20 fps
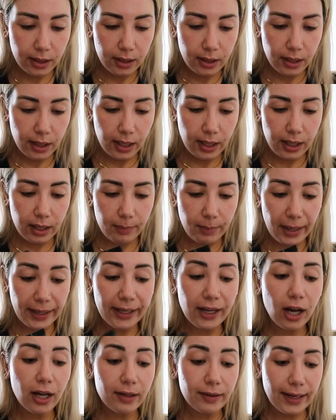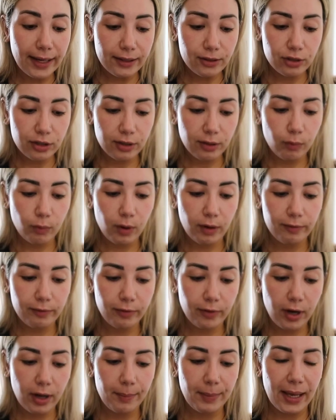Um, I got actually one
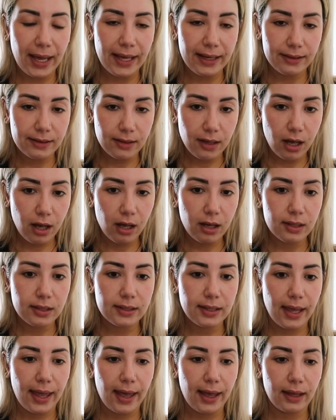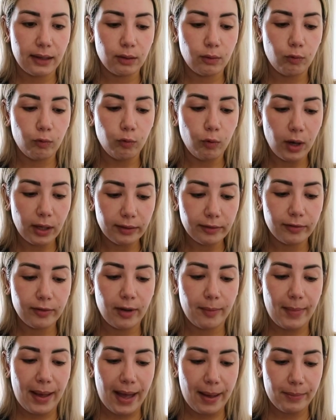from ASOS and one from
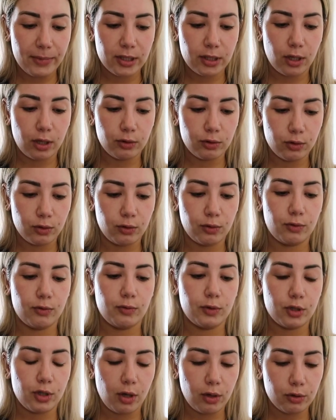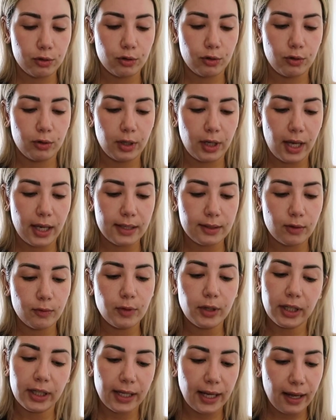Amazon too, which I'll show you guys. So we're
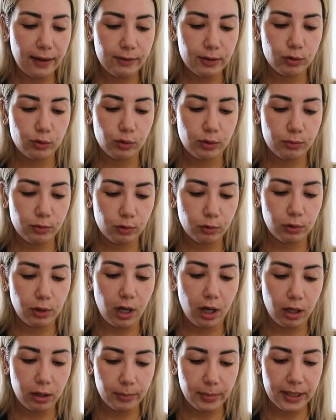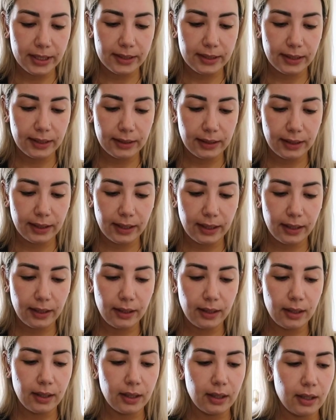going to have a swimsuit haul basically.
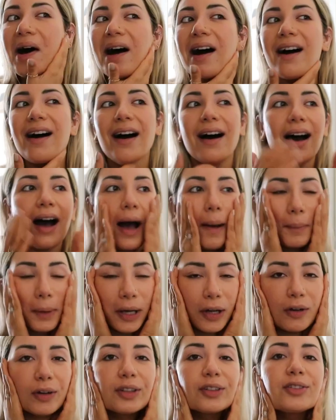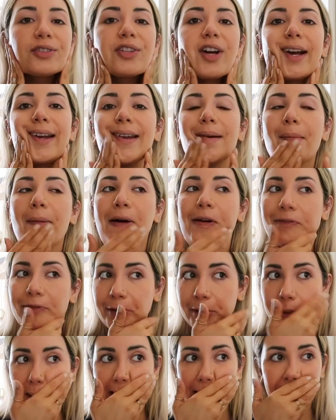I'm not going to try them on for
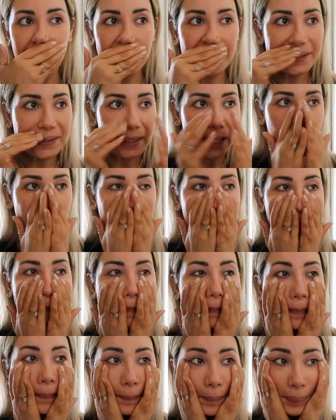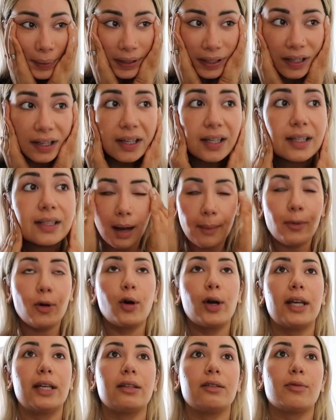you guys uh, because I'm
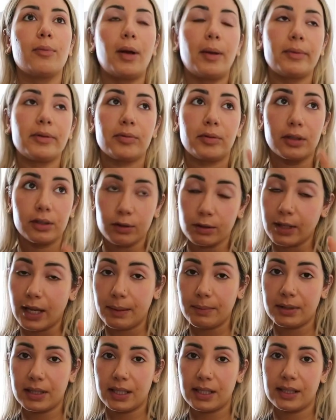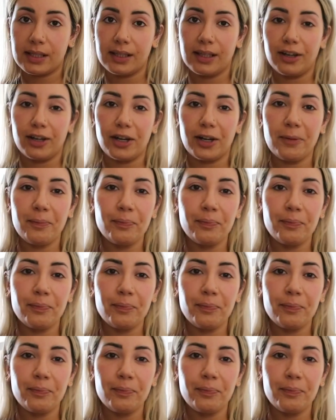going to Palm Spring two times this year.